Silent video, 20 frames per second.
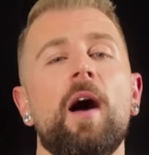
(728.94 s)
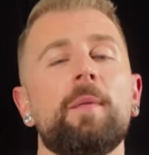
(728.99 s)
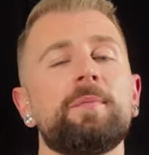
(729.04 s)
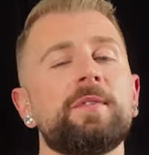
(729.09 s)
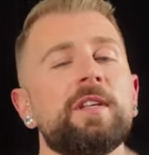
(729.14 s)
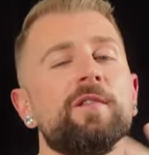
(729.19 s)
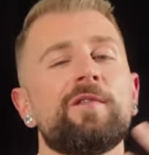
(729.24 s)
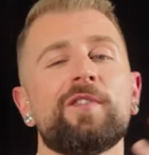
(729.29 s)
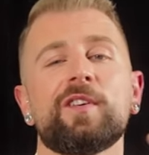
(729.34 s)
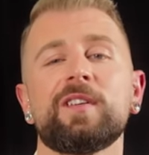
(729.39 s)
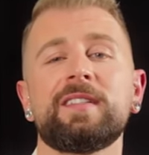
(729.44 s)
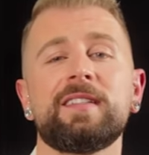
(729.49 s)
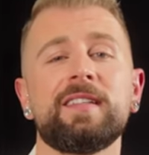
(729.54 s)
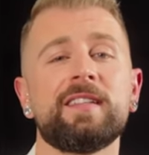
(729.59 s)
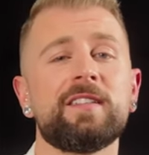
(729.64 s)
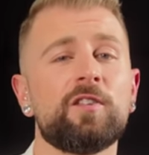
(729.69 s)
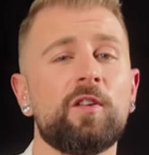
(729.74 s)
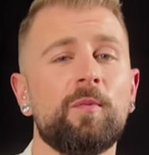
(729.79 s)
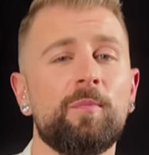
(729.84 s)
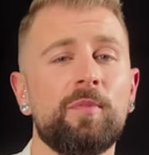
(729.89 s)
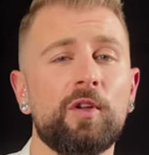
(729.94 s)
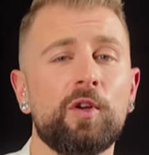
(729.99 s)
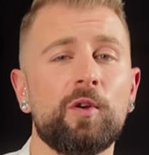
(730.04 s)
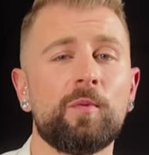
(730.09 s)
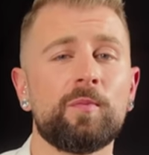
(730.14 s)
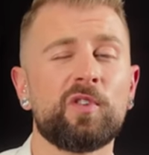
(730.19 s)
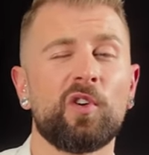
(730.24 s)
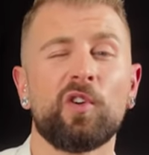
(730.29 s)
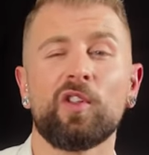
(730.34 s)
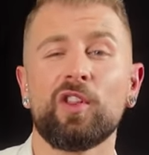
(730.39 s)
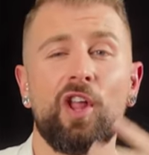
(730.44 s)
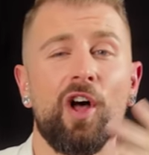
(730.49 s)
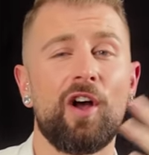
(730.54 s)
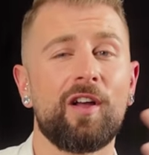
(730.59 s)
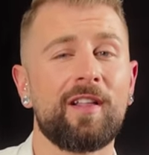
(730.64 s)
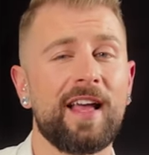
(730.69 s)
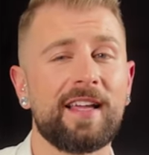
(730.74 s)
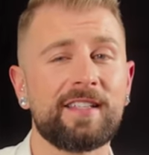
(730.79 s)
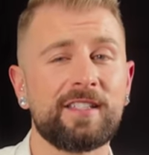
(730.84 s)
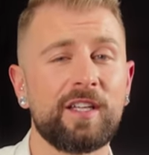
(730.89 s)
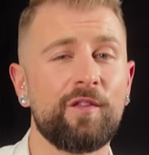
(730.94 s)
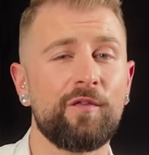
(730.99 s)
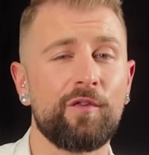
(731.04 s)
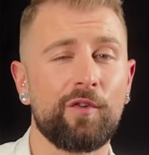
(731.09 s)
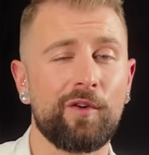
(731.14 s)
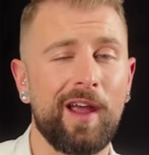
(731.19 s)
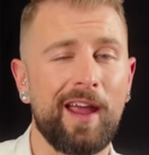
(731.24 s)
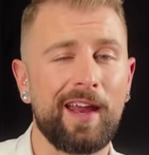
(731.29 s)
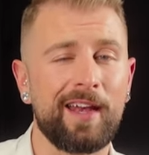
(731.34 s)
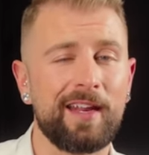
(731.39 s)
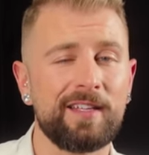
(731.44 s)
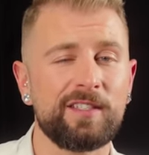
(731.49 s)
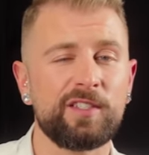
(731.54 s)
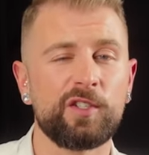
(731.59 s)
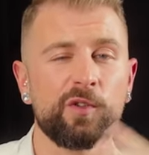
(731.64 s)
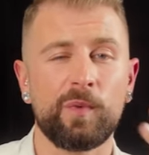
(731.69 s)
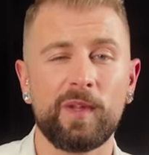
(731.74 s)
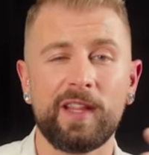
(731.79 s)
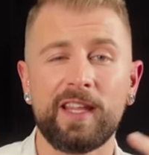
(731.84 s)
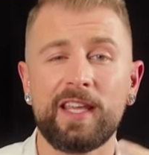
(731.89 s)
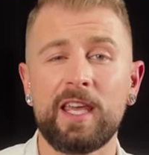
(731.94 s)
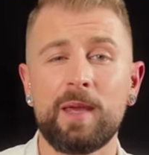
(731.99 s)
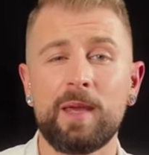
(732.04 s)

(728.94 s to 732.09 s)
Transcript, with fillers: Opting for seasonal blooms or long lasting varieties to really